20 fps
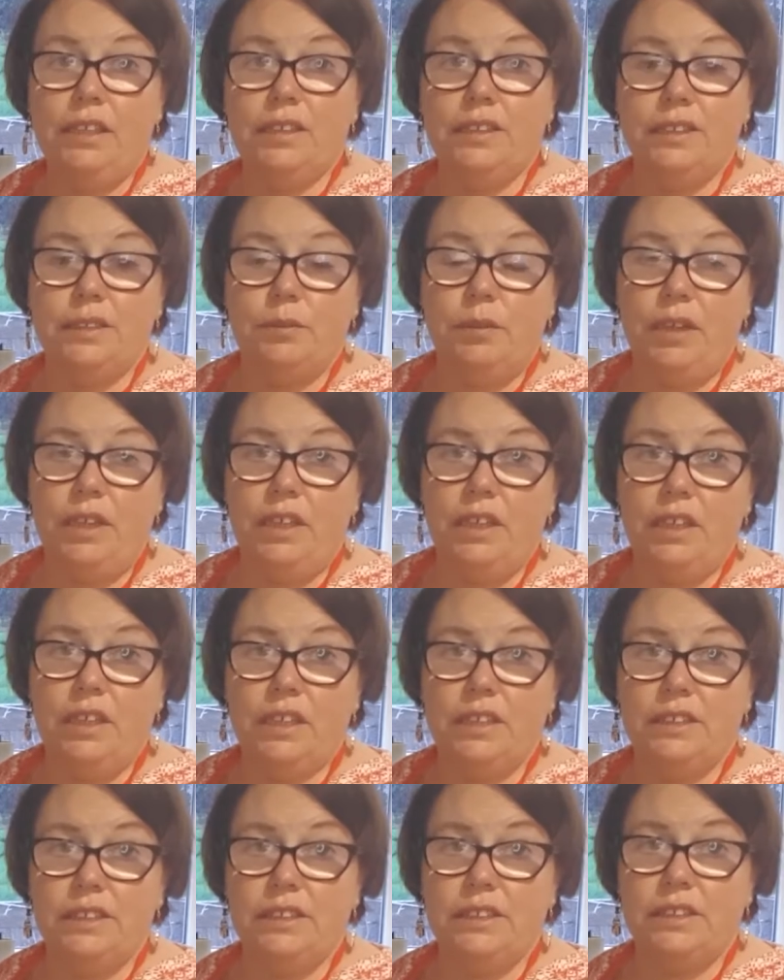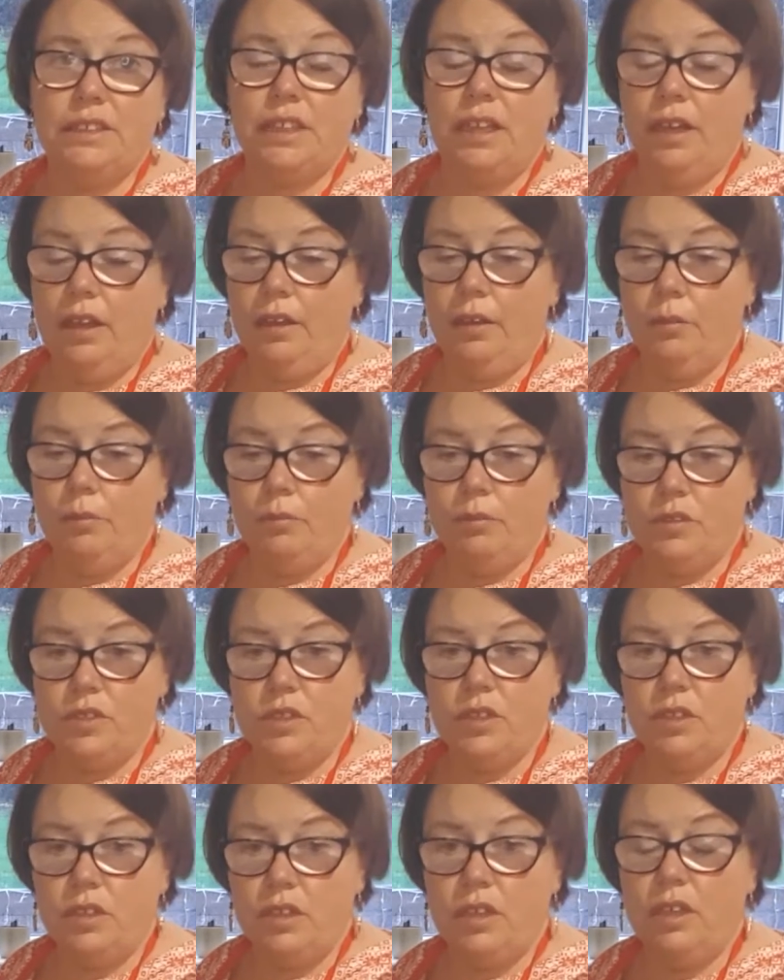the sweetness
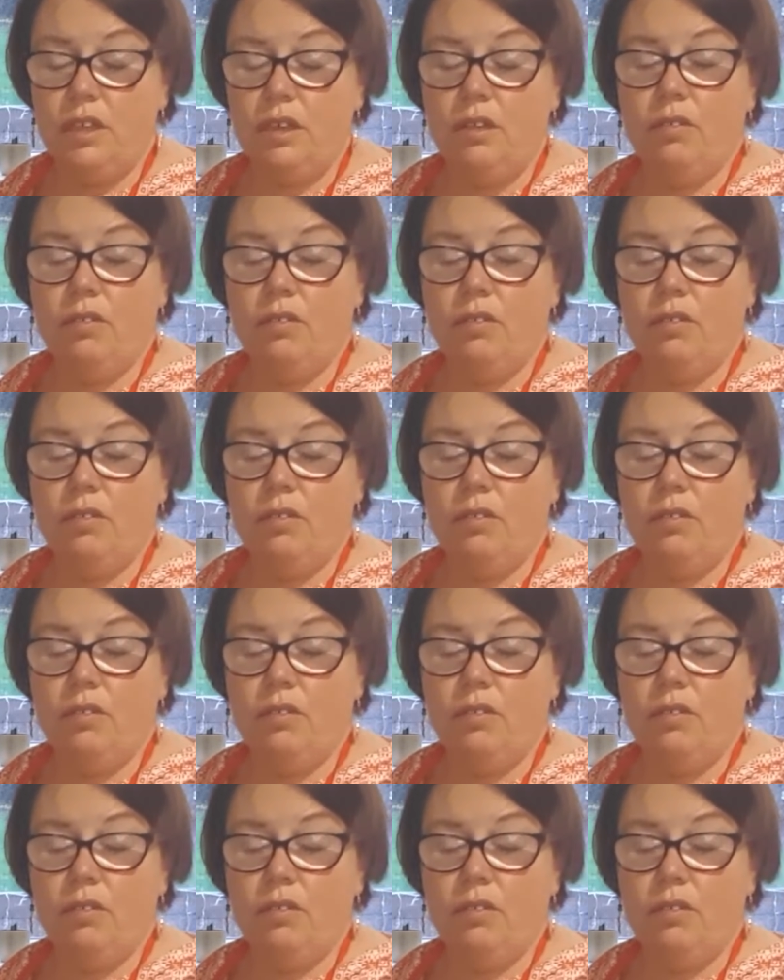to the